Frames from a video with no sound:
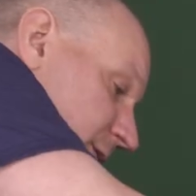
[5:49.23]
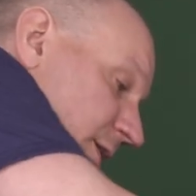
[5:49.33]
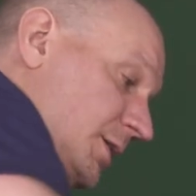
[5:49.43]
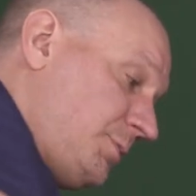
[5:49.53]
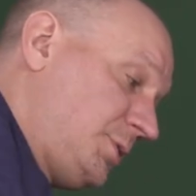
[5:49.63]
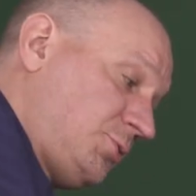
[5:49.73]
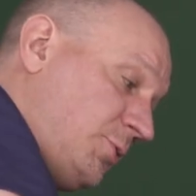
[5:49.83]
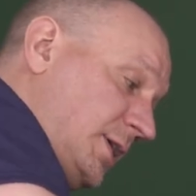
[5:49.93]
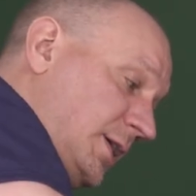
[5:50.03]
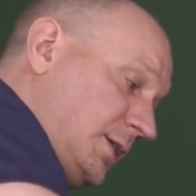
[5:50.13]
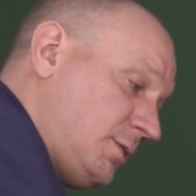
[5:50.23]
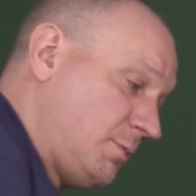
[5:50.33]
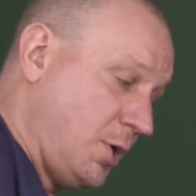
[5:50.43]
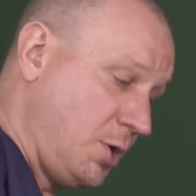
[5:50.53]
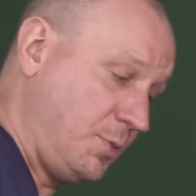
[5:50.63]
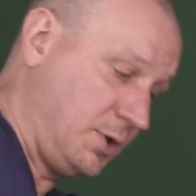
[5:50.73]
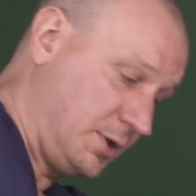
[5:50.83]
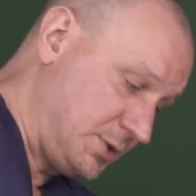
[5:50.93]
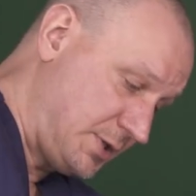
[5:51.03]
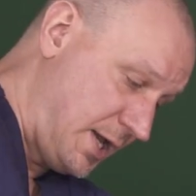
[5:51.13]
In between
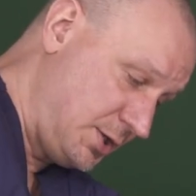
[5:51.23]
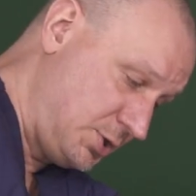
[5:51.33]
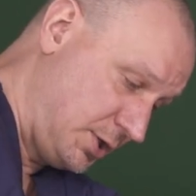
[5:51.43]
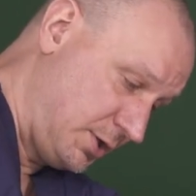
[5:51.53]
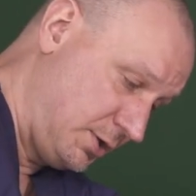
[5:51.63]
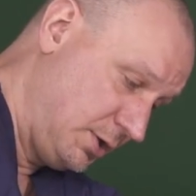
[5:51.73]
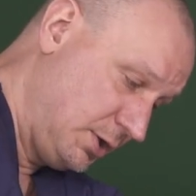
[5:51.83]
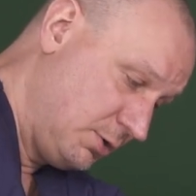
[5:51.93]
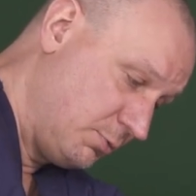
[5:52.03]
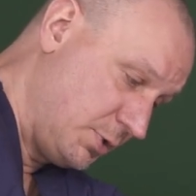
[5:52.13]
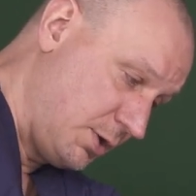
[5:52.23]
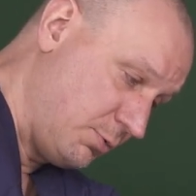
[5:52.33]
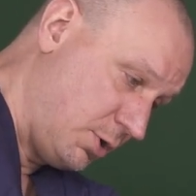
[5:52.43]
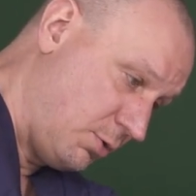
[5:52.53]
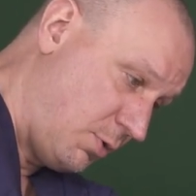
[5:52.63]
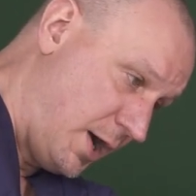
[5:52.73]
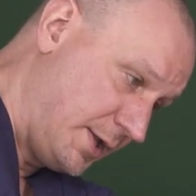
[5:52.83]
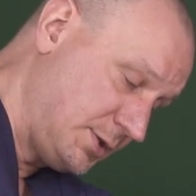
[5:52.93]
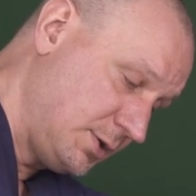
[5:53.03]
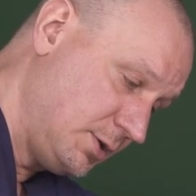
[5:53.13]
mobilization, we will
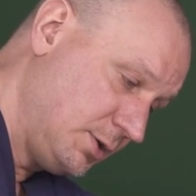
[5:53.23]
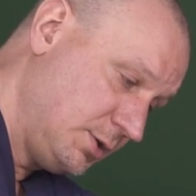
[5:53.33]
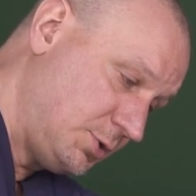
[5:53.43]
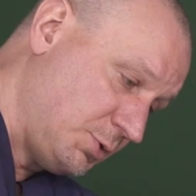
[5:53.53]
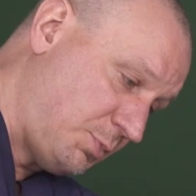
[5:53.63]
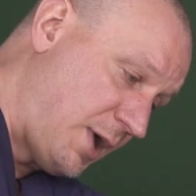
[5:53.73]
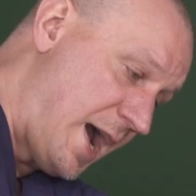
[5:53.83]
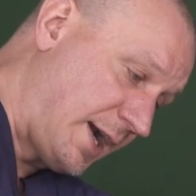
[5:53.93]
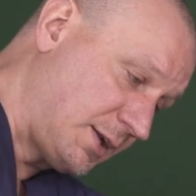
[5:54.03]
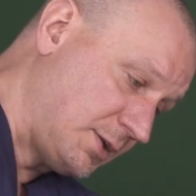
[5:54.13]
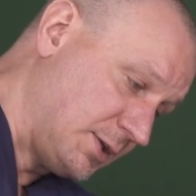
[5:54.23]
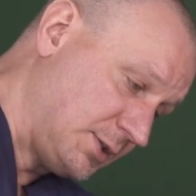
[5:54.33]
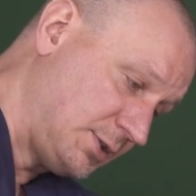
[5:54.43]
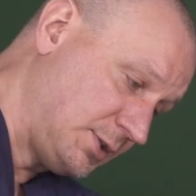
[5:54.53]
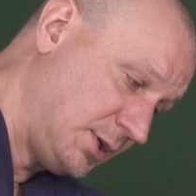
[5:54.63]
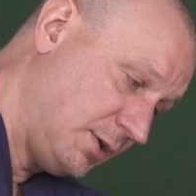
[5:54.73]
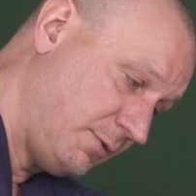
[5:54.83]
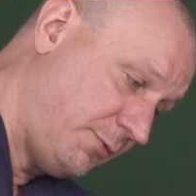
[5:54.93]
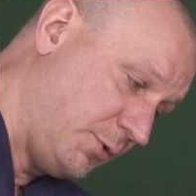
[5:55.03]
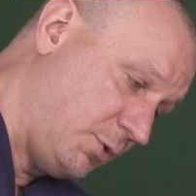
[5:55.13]
want to practice
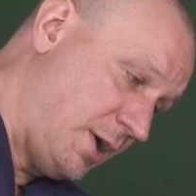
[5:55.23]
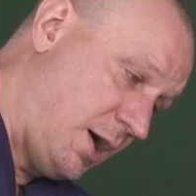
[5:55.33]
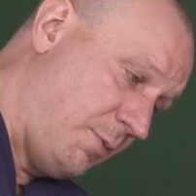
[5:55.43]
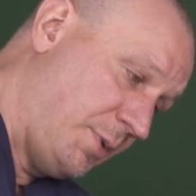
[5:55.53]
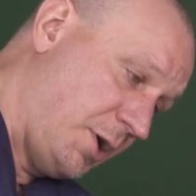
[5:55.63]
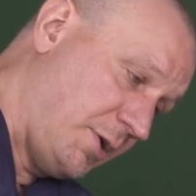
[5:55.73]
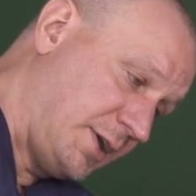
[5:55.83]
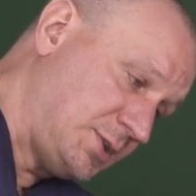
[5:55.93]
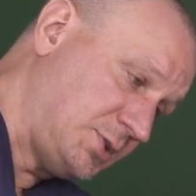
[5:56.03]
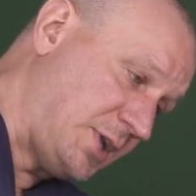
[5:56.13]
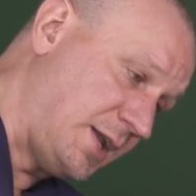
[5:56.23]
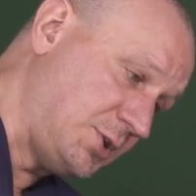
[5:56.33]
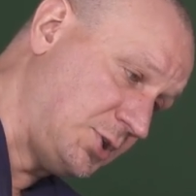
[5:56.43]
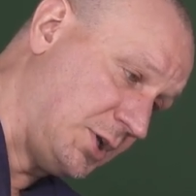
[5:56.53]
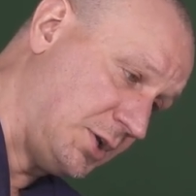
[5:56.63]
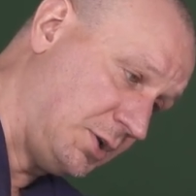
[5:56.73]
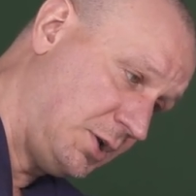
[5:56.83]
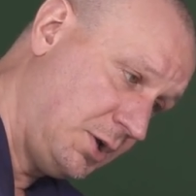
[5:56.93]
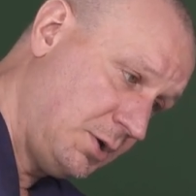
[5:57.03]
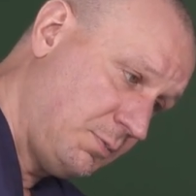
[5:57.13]
full elbow extension,
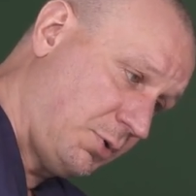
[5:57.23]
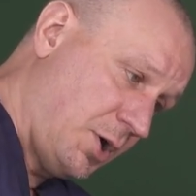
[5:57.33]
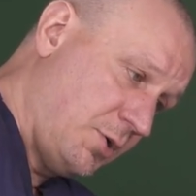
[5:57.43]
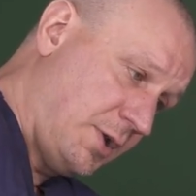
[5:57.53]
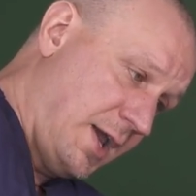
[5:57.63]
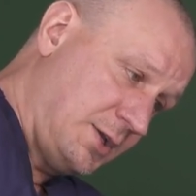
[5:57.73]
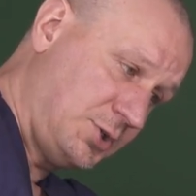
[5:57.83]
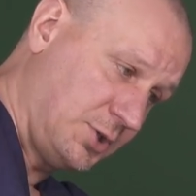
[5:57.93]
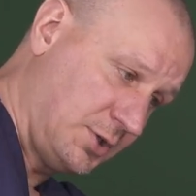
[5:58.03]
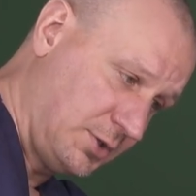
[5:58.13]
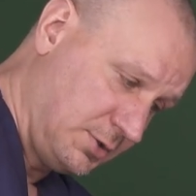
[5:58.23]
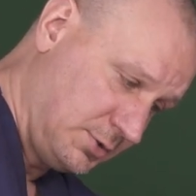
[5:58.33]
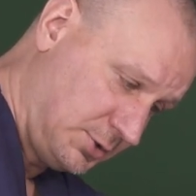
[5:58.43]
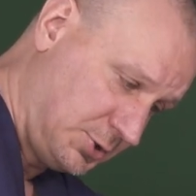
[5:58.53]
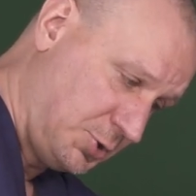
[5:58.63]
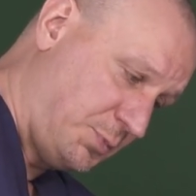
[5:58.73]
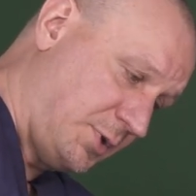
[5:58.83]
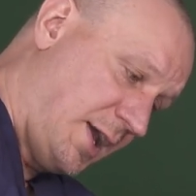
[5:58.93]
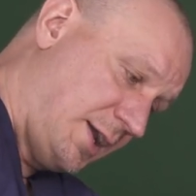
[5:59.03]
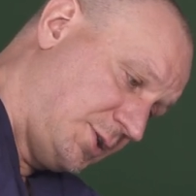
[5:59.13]
pronation,
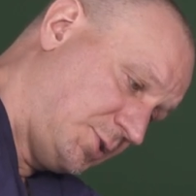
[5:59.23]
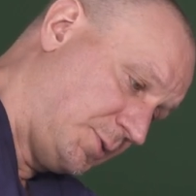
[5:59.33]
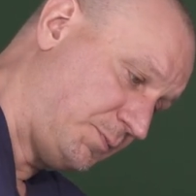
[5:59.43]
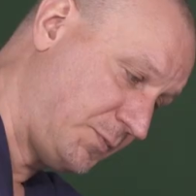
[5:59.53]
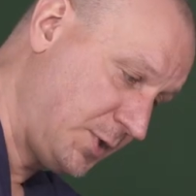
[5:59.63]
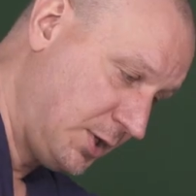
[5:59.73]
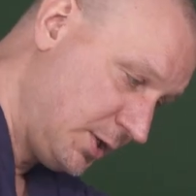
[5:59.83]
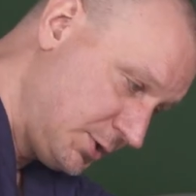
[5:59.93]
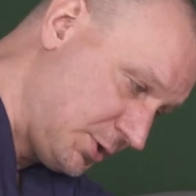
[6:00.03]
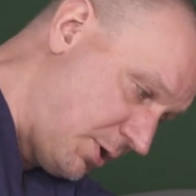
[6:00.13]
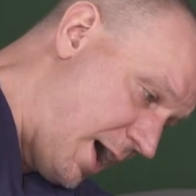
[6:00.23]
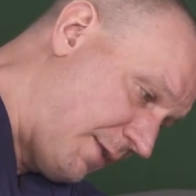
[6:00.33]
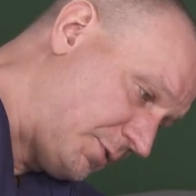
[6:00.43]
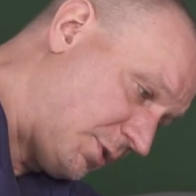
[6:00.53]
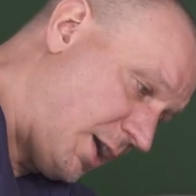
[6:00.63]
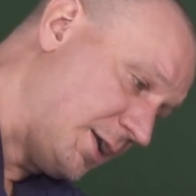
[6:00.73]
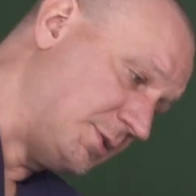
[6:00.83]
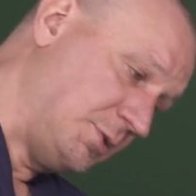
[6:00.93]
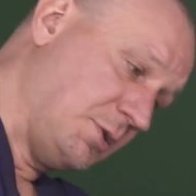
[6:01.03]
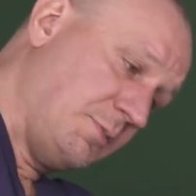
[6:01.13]
supination. So after I
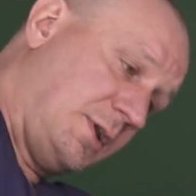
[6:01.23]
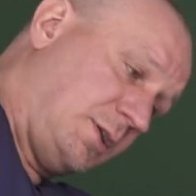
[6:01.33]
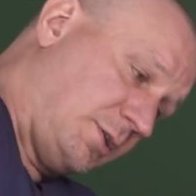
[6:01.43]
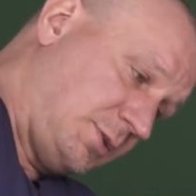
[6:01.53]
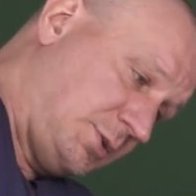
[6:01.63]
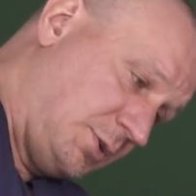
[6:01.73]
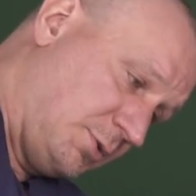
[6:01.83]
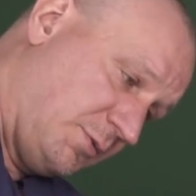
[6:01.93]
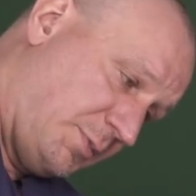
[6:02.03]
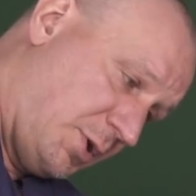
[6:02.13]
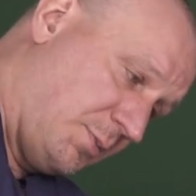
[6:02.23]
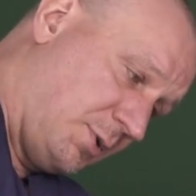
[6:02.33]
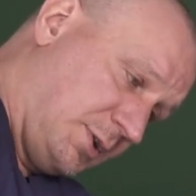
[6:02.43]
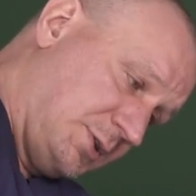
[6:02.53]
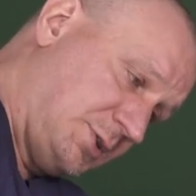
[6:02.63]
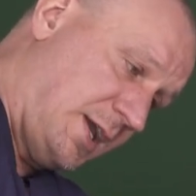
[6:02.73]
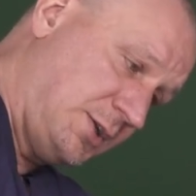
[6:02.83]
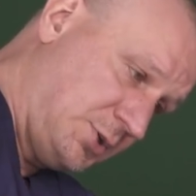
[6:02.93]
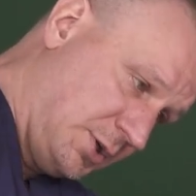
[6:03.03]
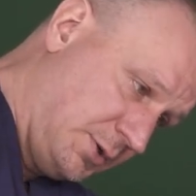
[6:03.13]
do a minute or two of
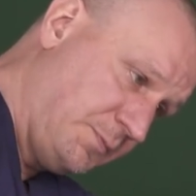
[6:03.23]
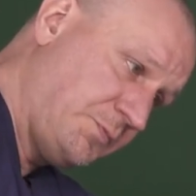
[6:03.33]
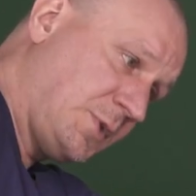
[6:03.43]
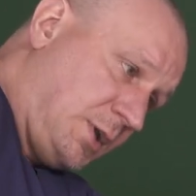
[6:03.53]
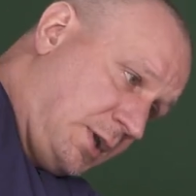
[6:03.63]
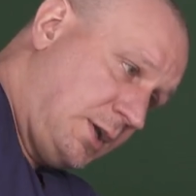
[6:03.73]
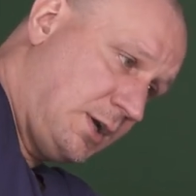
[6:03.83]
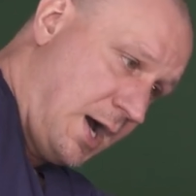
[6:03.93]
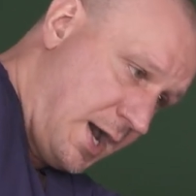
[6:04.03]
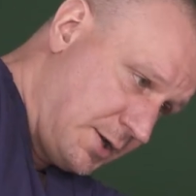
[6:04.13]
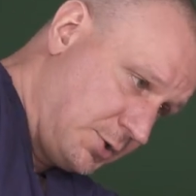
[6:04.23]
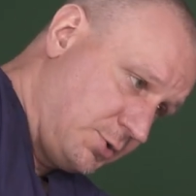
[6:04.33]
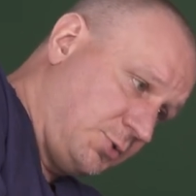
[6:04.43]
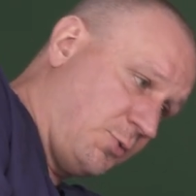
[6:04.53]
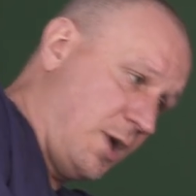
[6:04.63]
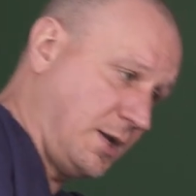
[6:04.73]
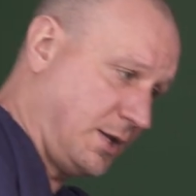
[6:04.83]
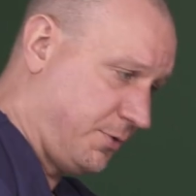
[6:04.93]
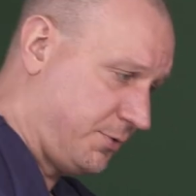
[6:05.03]
mobilization, I do 20,